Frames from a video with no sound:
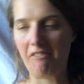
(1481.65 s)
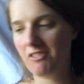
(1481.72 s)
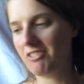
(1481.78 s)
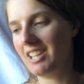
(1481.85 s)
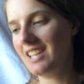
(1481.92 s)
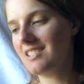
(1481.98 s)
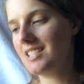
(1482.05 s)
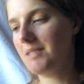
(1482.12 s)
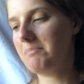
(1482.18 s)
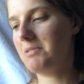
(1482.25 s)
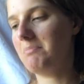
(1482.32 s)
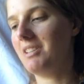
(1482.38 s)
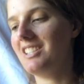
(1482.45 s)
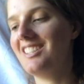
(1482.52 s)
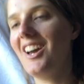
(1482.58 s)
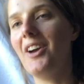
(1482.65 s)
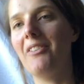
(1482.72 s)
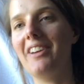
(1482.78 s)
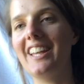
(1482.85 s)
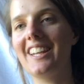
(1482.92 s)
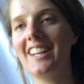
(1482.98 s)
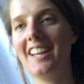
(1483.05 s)
I've not yet dipped my toe
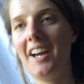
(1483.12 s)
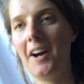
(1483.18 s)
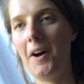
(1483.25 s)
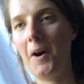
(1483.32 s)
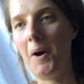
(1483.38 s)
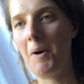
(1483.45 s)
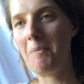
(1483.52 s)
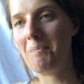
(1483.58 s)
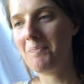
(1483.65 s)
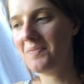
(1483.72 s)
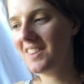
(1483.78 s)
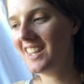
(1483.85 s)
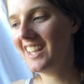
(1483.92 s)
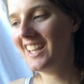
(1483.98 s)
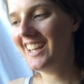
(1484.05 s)
in, and